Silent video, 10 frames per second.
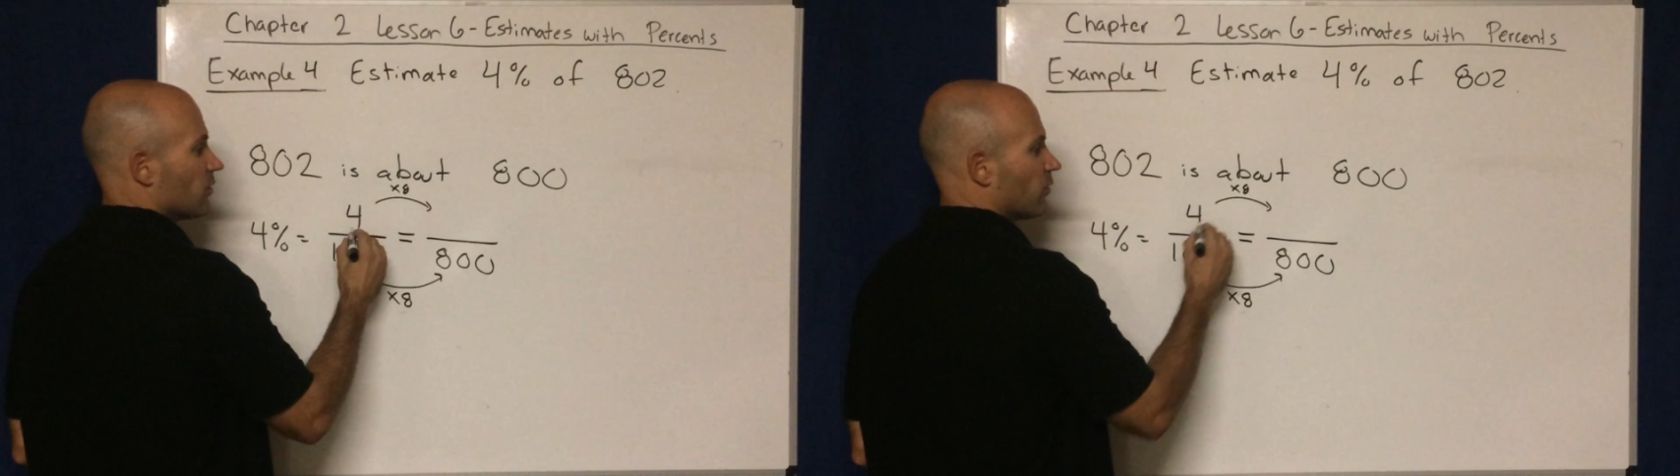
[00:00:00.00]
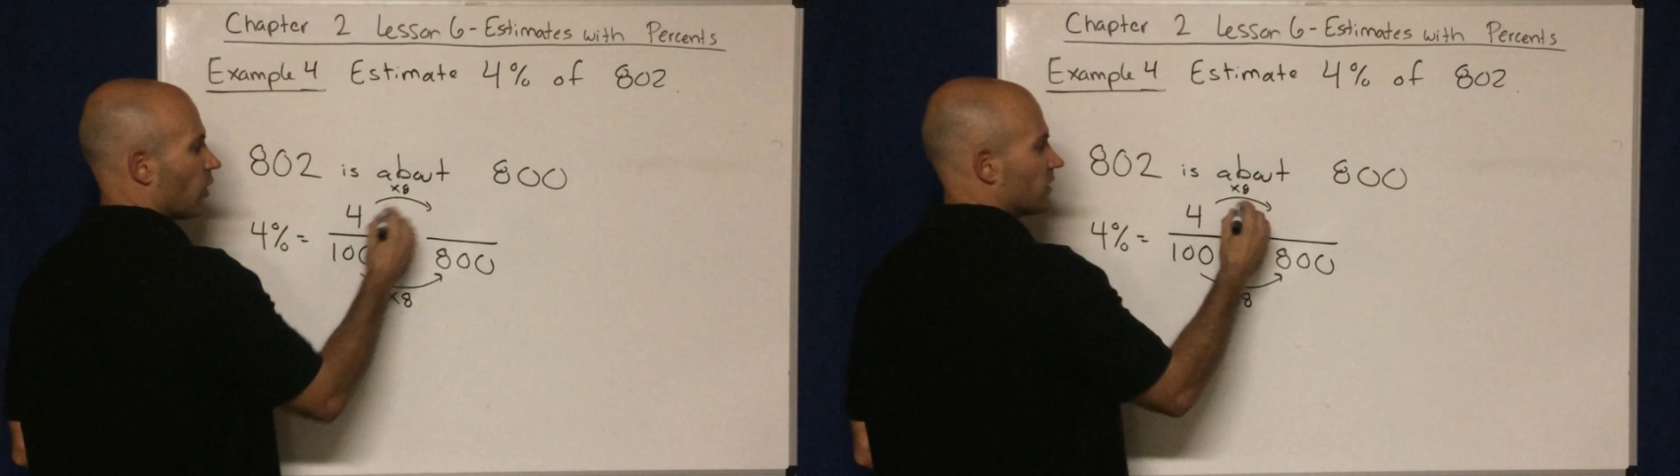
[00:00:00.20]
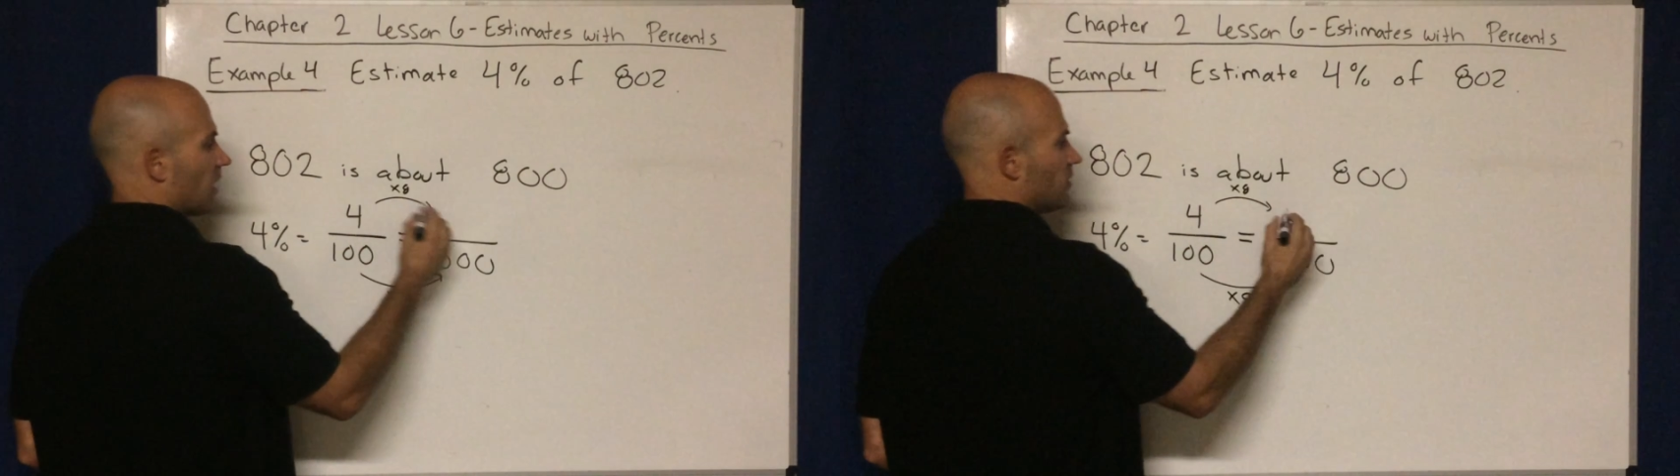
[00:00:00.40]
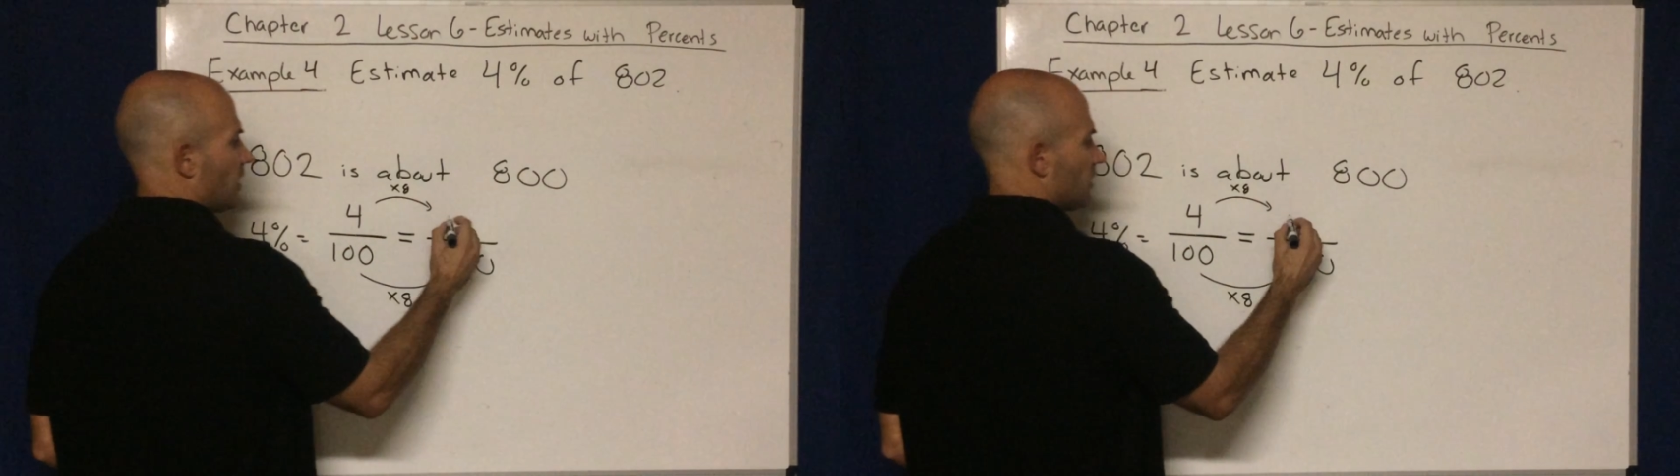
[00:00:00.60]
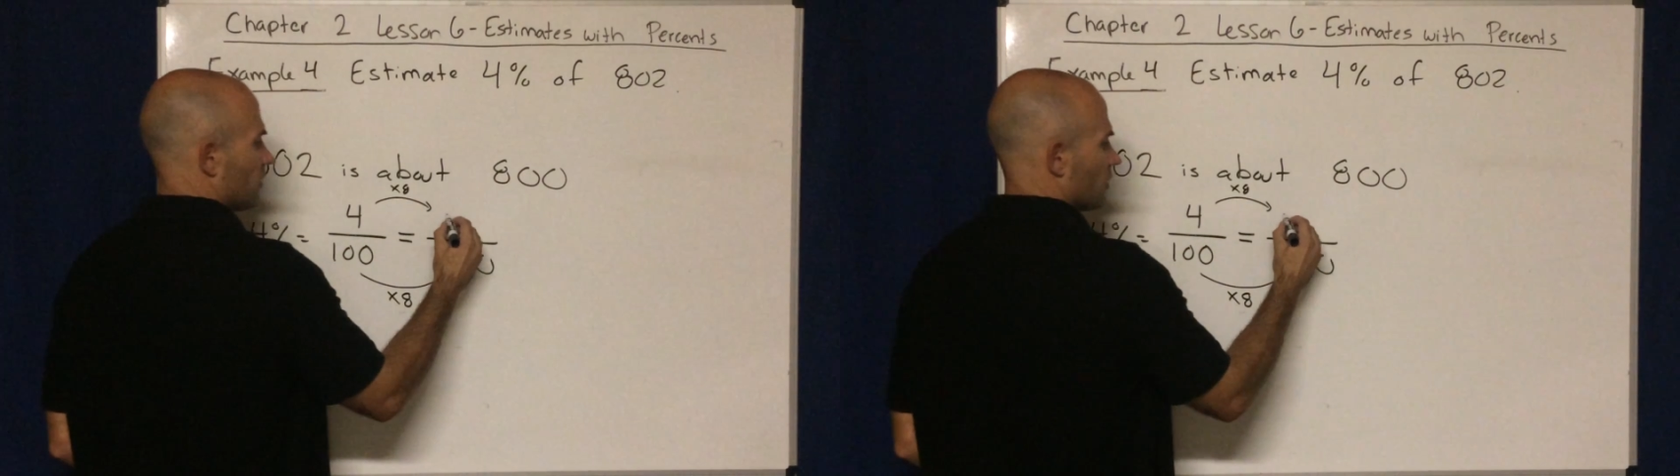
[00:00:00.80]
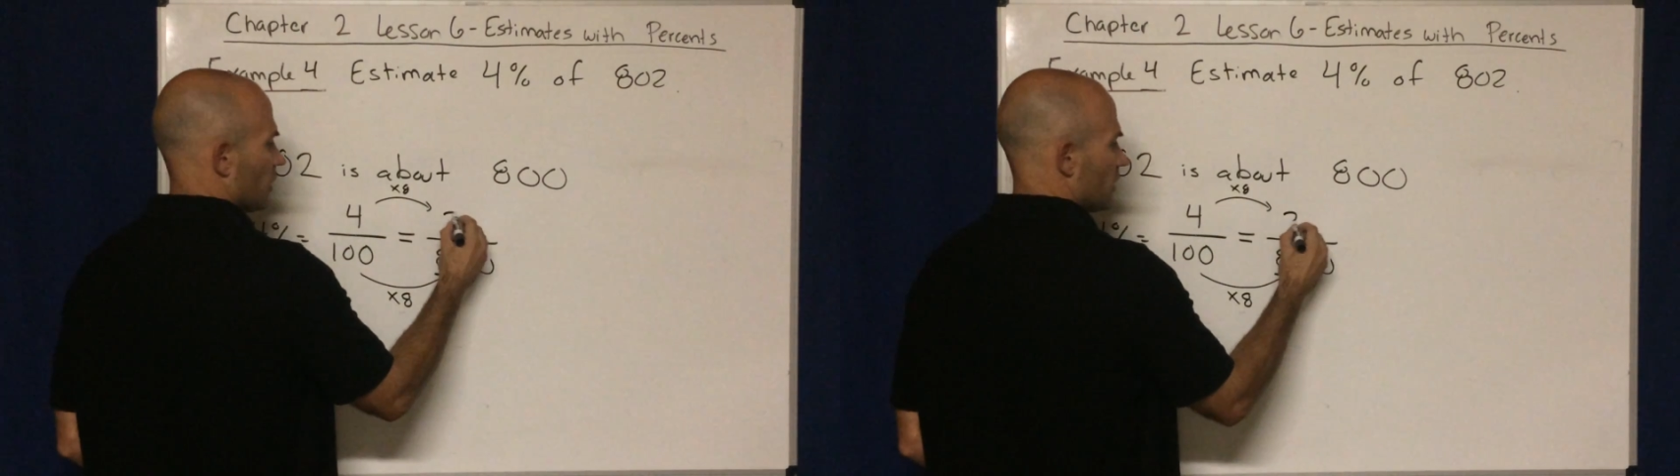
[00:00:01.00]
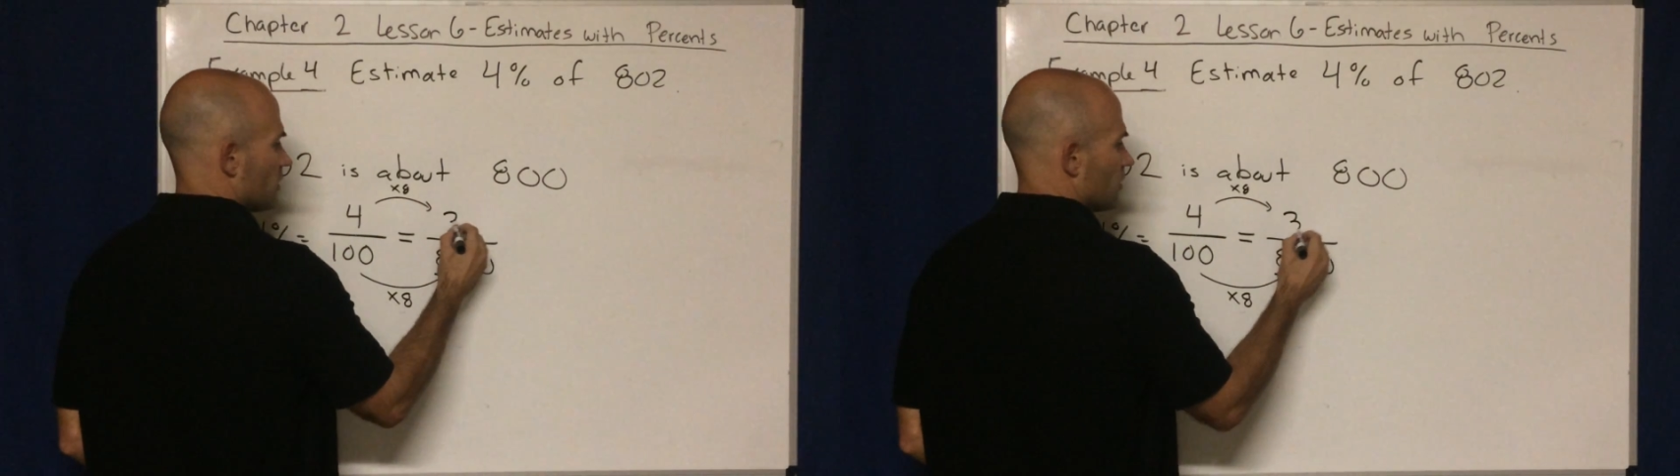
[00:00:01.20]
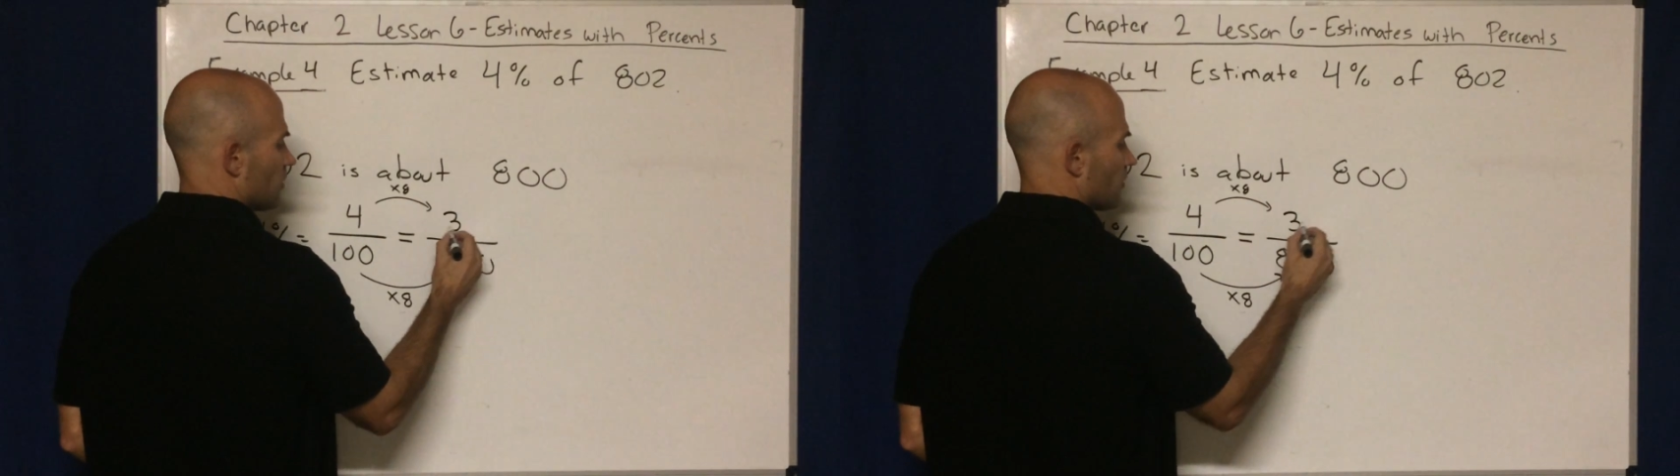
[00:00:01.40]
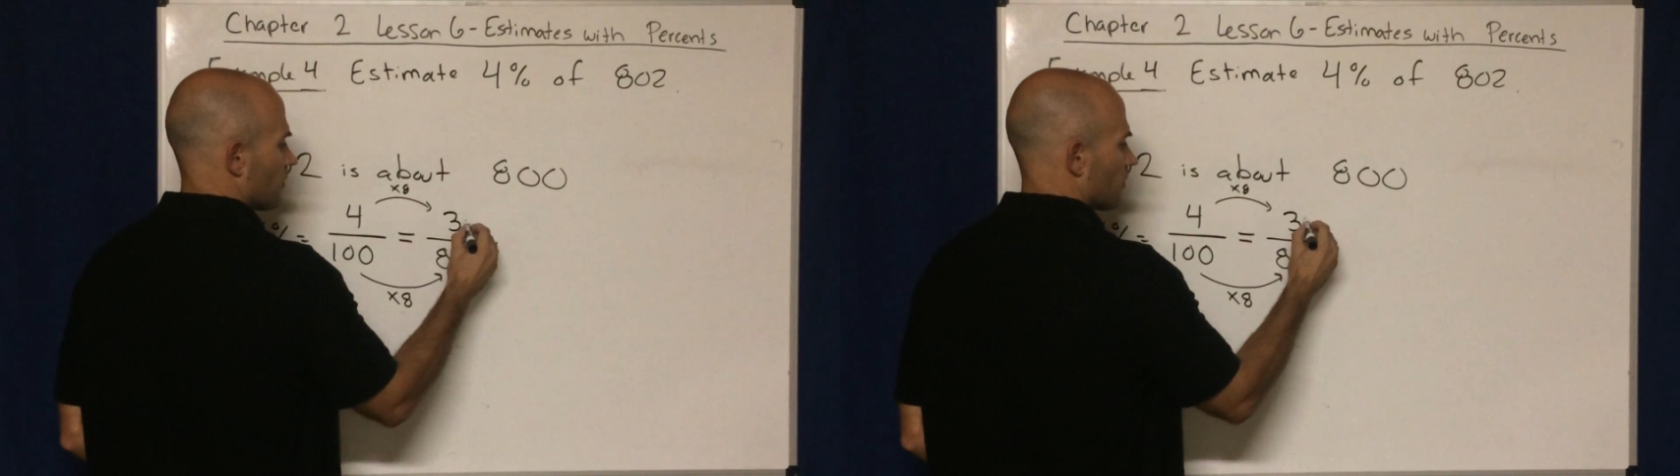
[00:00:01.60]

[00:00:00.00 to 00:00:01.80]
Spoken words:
4 times 8 is 32.